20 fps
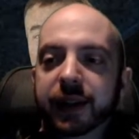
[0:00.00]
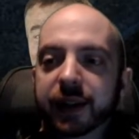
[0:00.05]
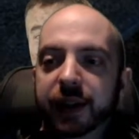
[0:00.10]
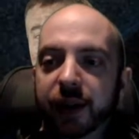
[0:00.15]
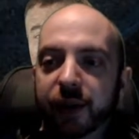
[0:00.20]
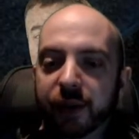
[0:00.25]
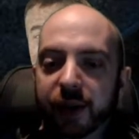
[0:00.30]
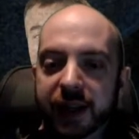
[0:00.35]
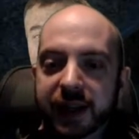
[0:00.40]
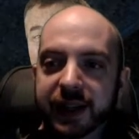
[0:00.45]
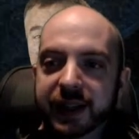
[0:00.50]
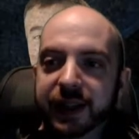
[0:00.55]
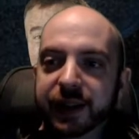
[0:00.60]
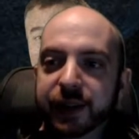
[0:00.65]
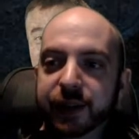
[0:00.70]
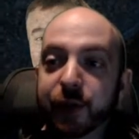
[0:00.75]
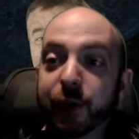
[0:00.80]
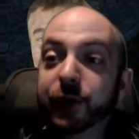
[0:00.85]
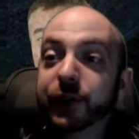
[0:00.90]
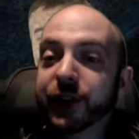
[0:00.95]
or at least
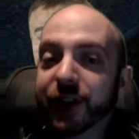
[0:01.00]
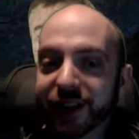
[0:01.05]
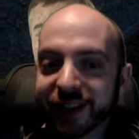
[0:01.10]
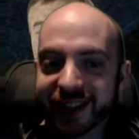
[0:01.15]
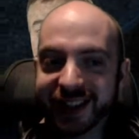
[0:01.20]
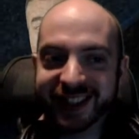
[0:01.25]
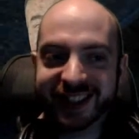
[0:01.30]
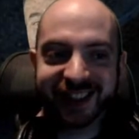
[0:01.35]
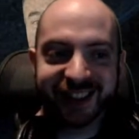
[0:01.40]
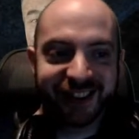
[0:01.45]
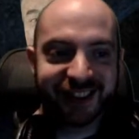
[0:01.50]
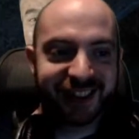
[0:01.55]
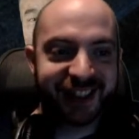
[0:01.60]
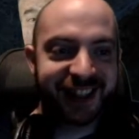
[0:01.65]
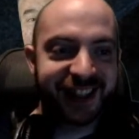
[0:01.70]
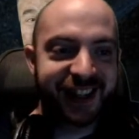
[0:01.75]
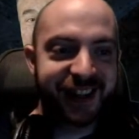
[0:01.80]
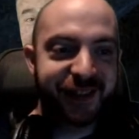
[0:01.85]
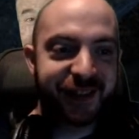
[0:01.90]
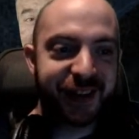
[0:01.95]
not Star Citizen
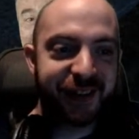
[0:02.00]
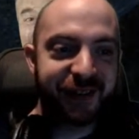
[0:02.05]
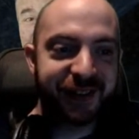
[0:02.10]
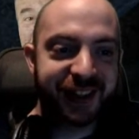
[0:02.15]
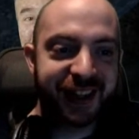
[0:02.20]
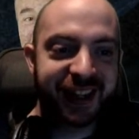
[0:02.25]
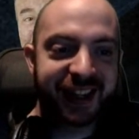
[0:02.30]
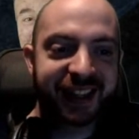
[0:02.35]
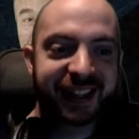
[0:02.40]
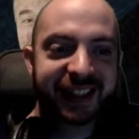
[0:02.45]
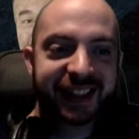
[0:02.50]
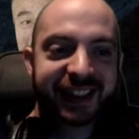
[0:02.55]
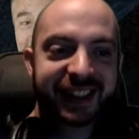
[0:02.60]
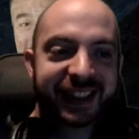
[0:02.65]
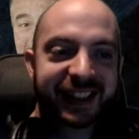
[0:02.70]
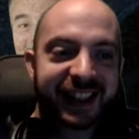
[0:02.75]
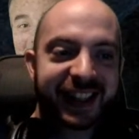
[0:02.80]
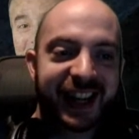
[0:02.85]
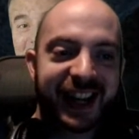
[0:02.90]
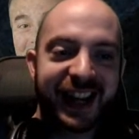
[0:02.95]
content that you've come to
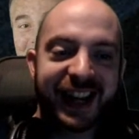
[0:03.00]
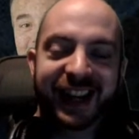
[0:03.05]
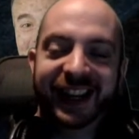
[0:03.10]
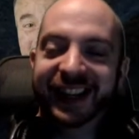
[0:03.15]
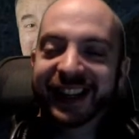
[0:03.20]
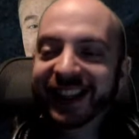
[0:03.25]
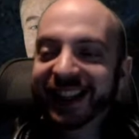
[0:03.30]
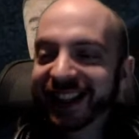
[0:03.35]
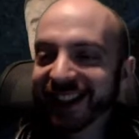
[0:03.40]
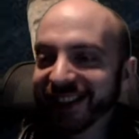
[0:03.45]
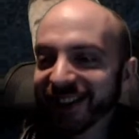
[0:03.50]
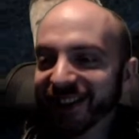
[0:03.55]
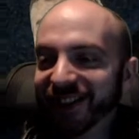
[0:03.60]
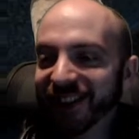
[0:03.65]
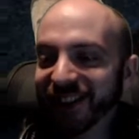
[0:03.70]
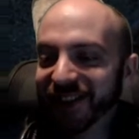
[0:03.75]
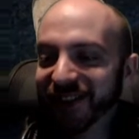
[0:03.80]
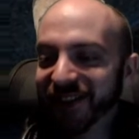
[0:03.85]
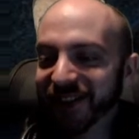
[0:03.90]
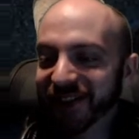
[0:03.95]

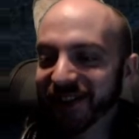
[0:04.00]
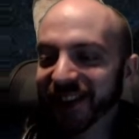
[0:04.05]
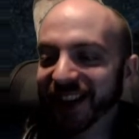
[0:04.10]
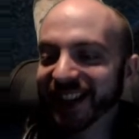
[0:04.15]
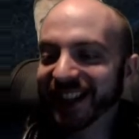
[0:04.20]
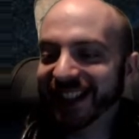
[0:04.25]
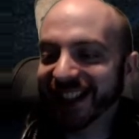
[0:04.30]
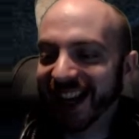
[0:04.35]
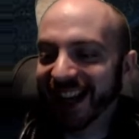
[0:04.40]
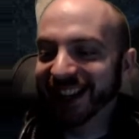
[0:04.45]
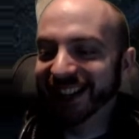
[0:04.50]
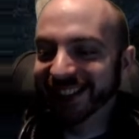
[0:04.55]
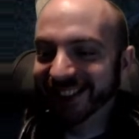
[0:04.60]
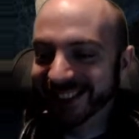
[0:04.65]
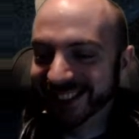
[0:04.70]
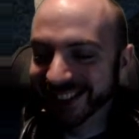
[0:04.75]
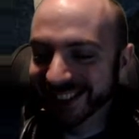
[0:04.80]
want from my channel.